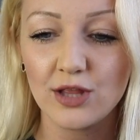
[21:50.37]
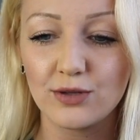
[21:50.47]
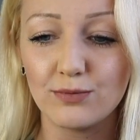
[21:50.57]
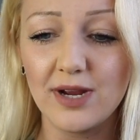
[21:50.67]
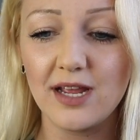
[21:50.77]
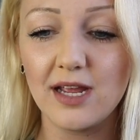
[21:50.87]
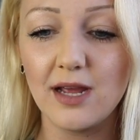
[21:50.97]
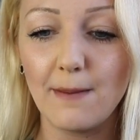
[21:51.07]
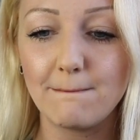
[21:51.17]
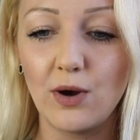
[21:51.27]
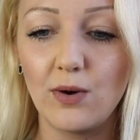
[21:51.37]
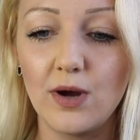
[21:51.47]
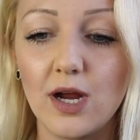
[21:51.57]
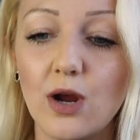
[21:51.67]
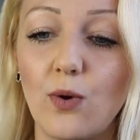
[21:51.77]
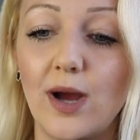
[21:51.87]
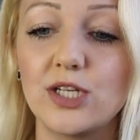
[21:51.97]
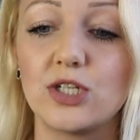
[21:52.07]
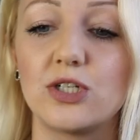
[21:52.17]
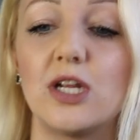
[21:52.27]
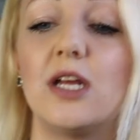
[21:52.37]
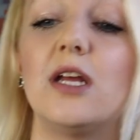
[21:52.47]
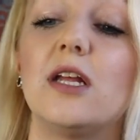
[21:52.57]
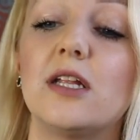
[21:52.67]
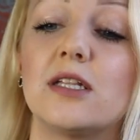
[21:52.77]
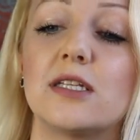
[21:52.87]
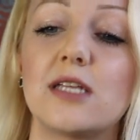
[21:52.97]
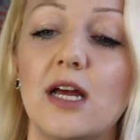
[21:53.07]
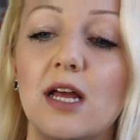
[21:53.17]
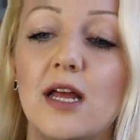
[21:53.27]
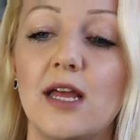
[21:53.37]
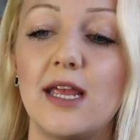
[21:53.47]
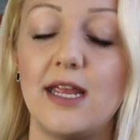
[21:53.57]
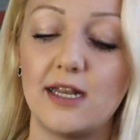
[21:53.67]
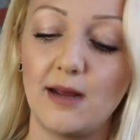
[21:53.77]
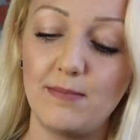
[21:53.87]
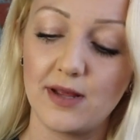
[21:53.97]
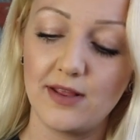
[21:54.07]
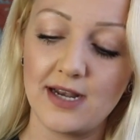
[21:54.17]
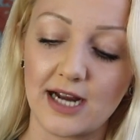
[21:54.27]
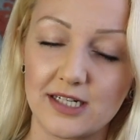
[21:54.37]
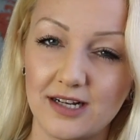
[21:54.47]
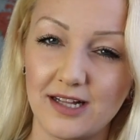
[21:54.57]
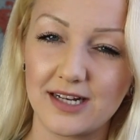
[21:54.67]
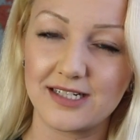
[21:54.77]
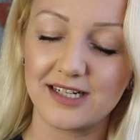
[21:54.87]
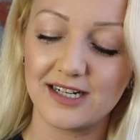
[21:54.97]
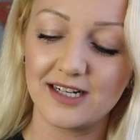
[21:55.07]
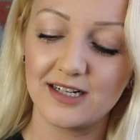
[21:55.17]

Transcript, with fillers: Three more questions. Heating up the Nectar Collector.